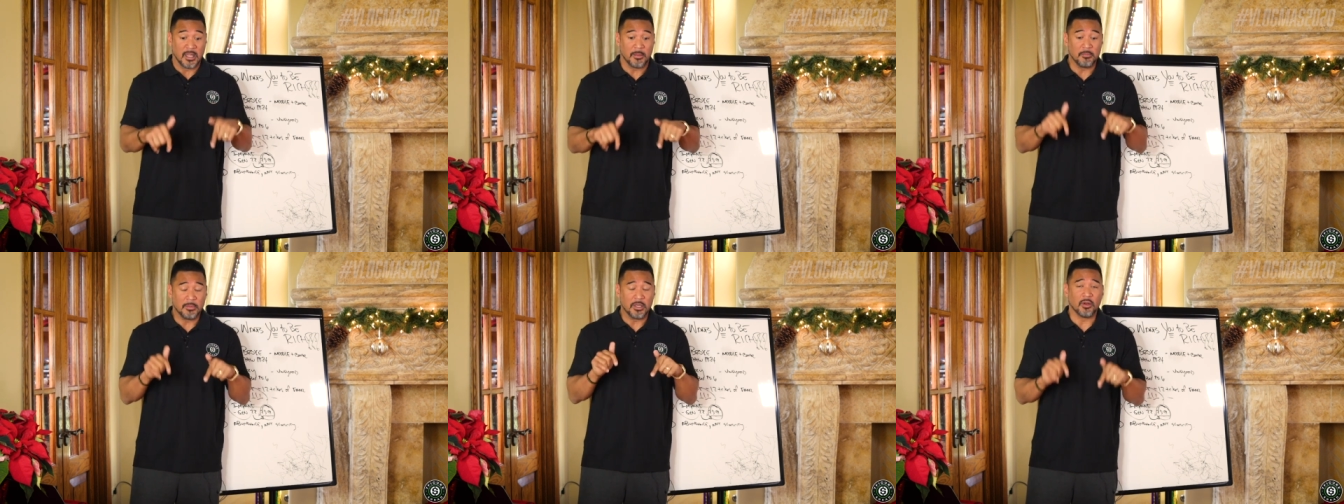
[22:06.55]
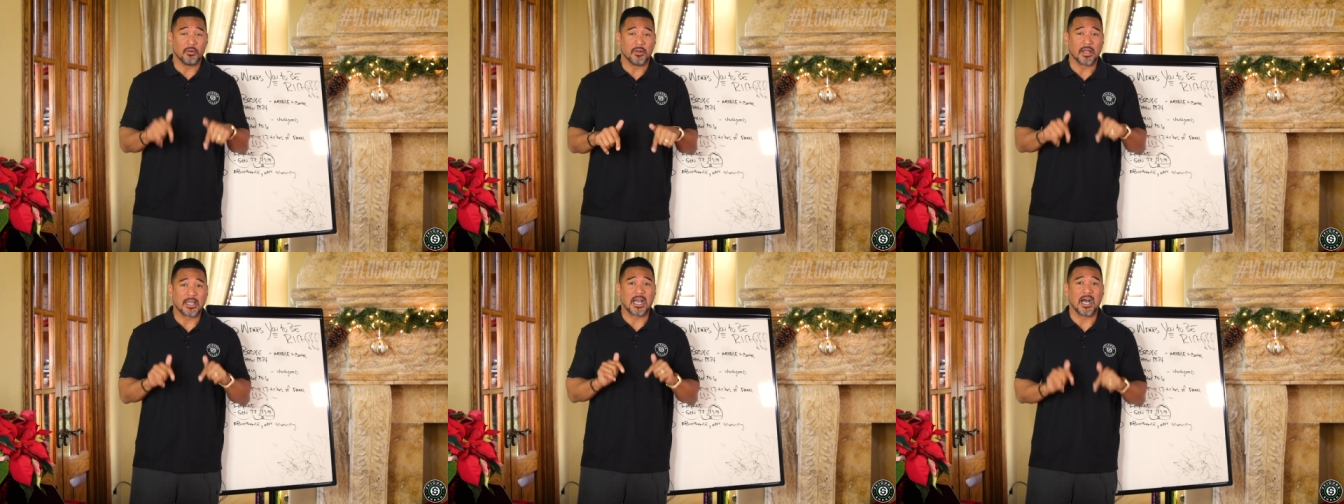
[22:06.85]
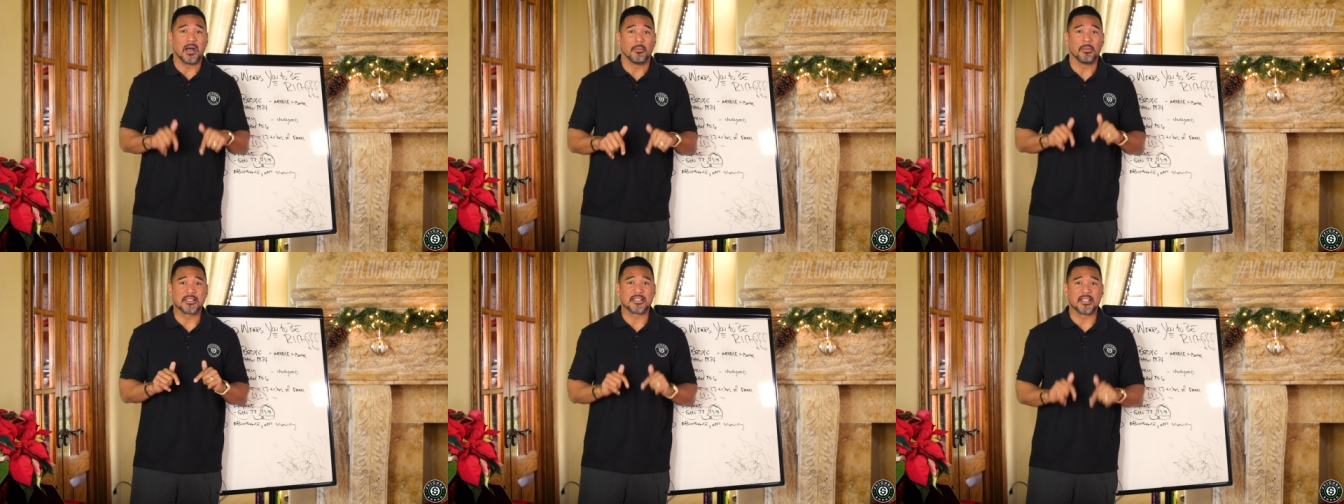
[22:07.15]
let me know in
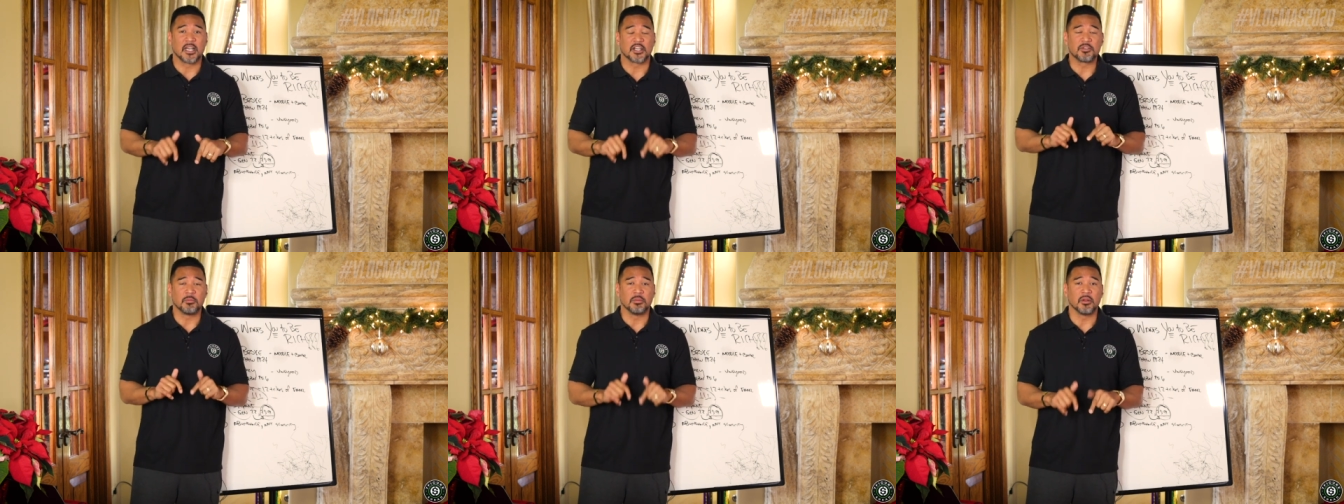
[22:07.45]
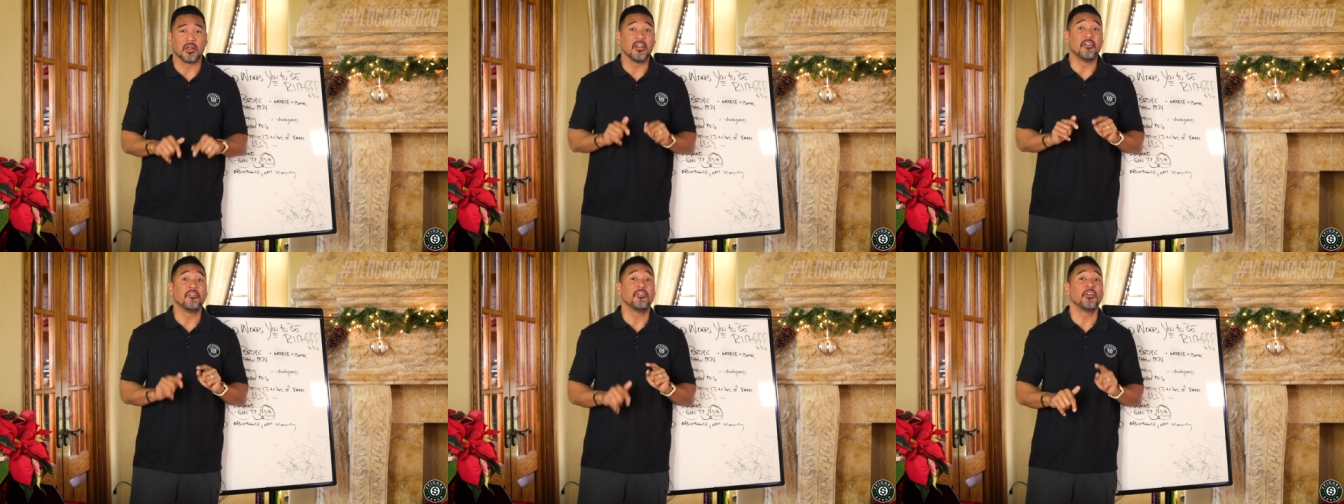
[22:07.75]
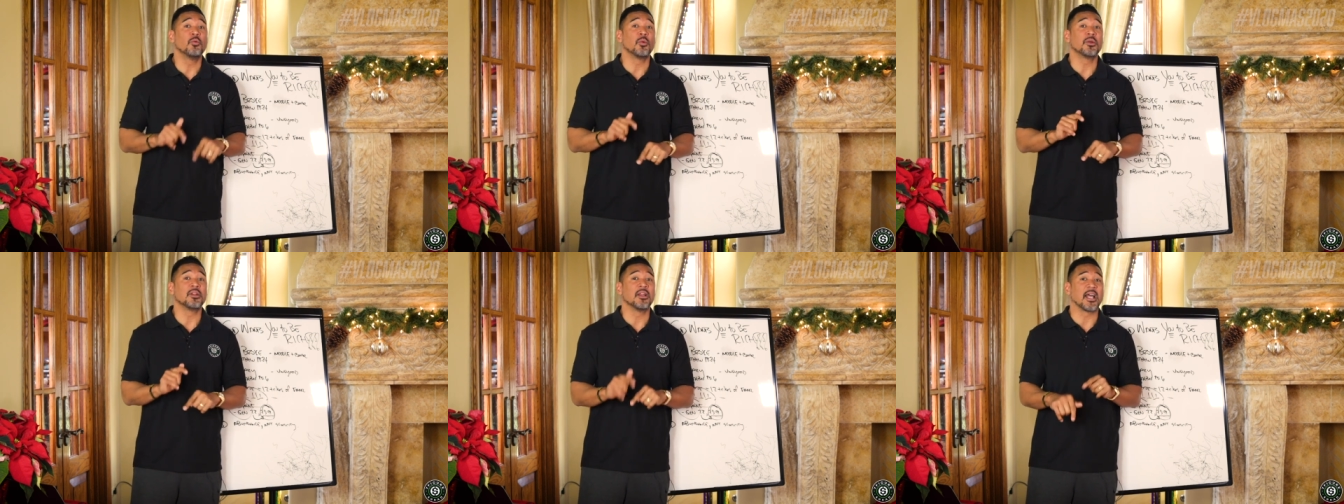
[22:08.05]
the comment section below
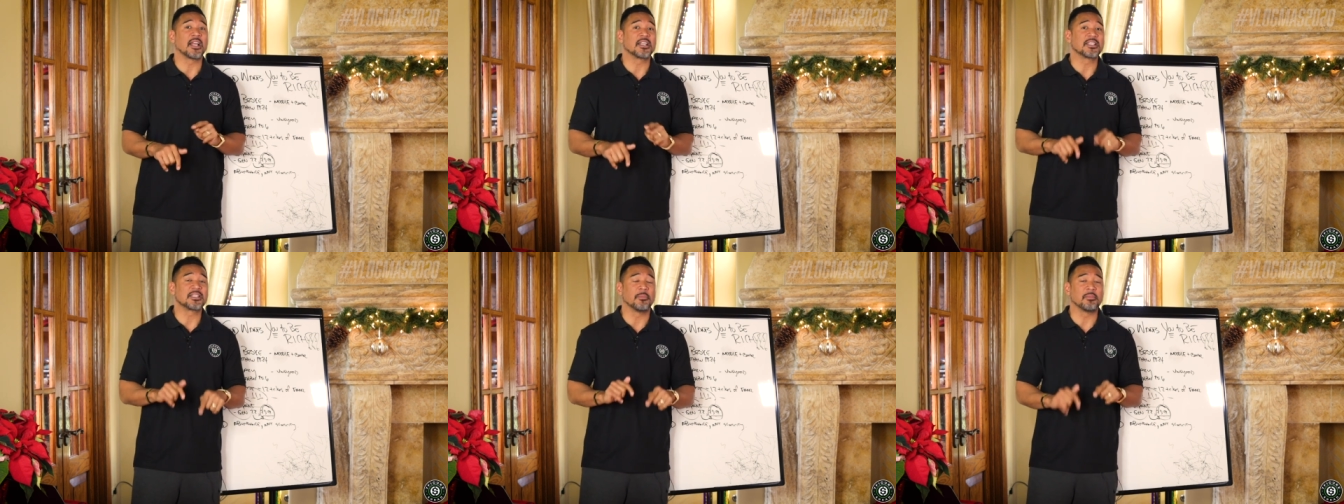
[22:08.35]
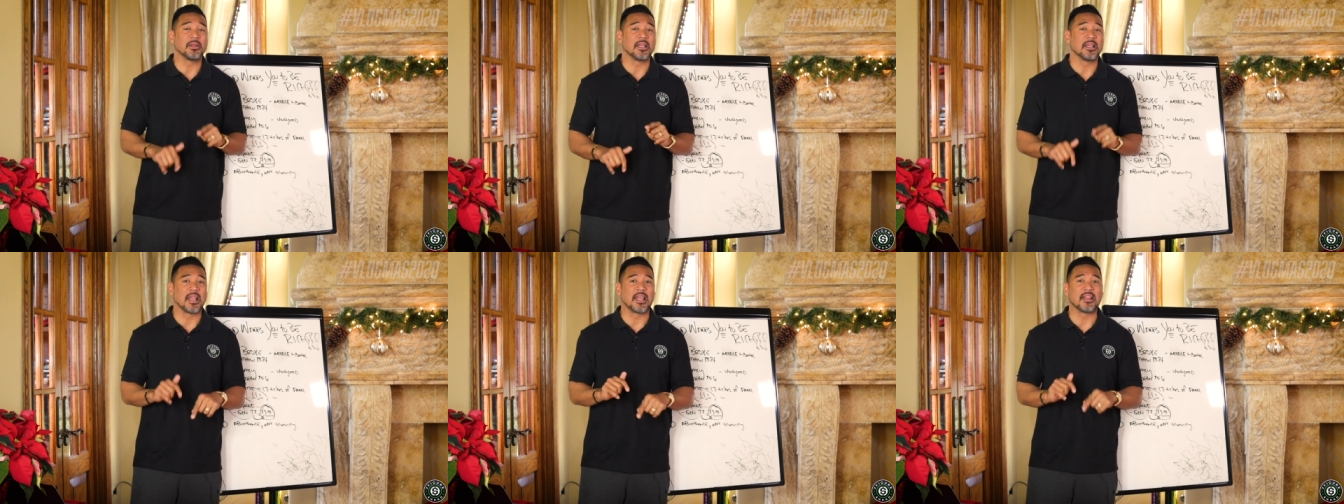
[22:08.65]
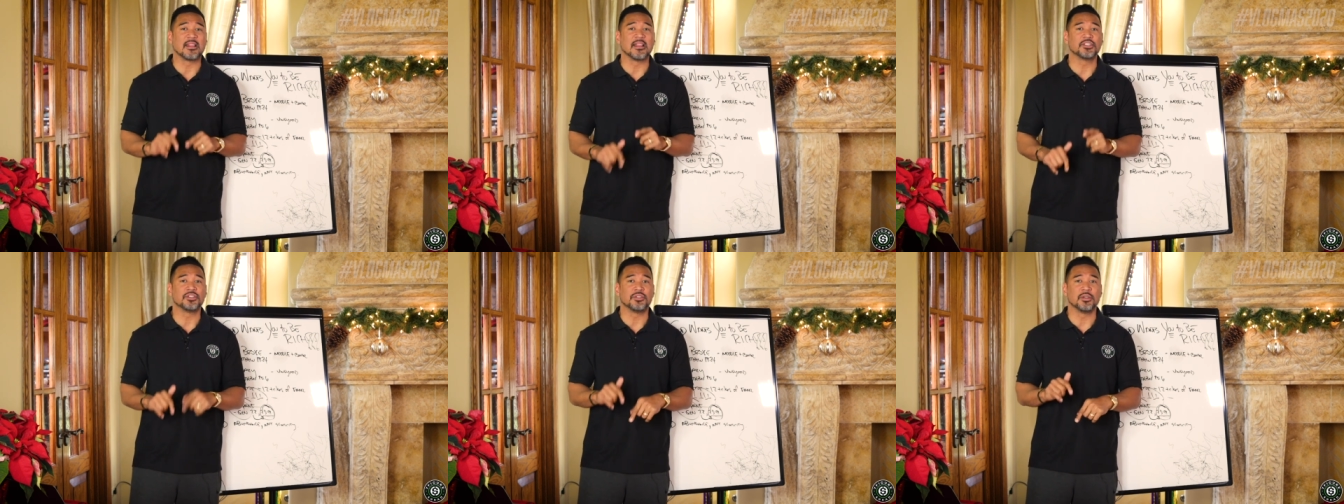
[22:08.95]
if you would like
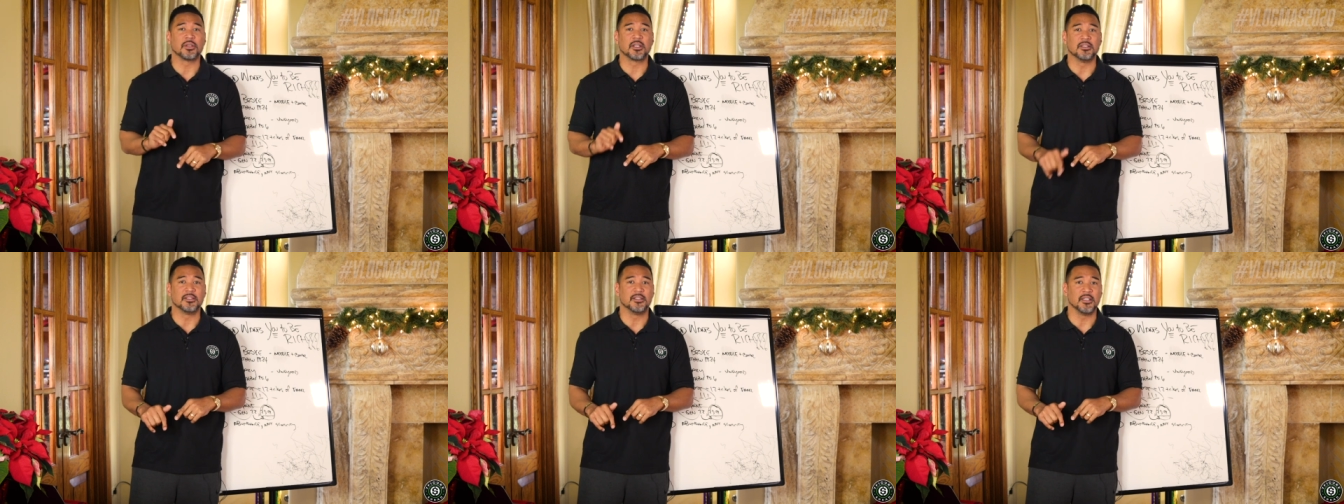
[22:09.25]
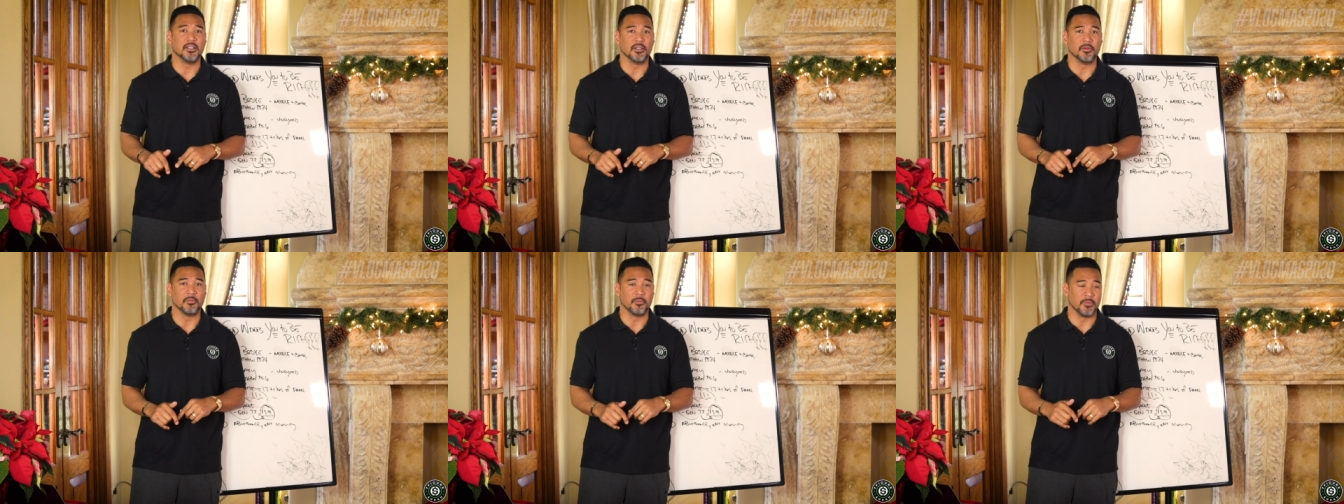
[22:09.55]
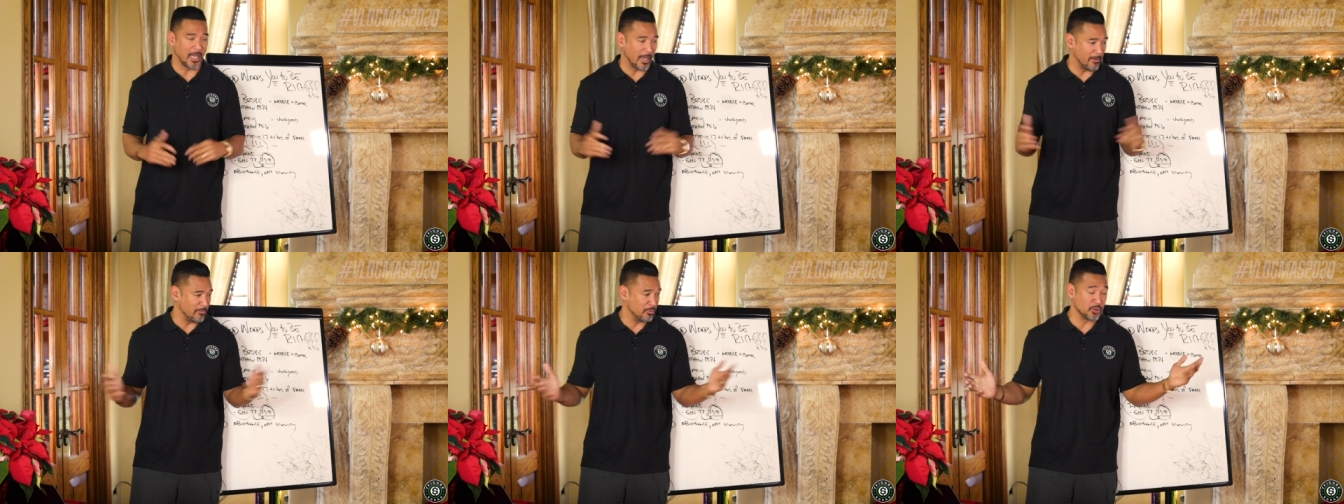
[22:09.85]
something like this to continue.